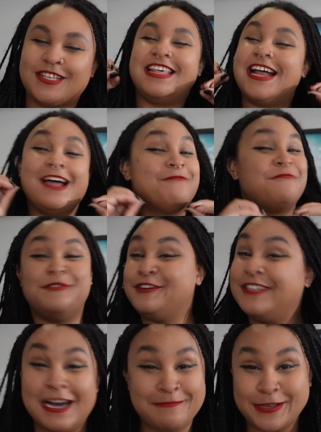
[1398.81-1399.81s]
that I will
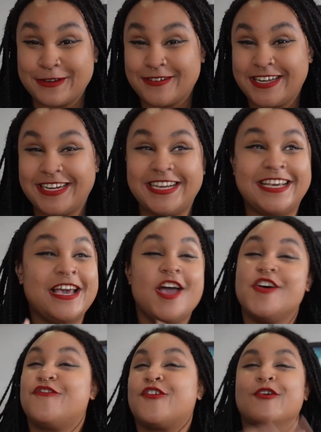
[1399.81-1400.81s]
not be reading
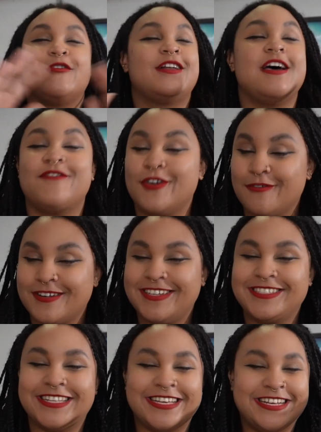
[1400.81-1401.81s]
for whatever
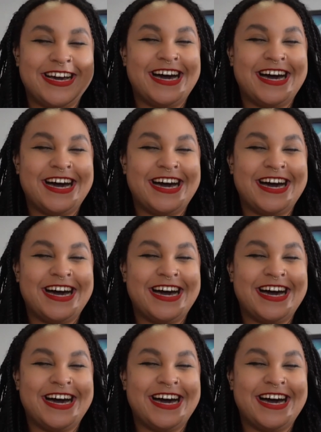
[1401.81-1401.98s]
reason.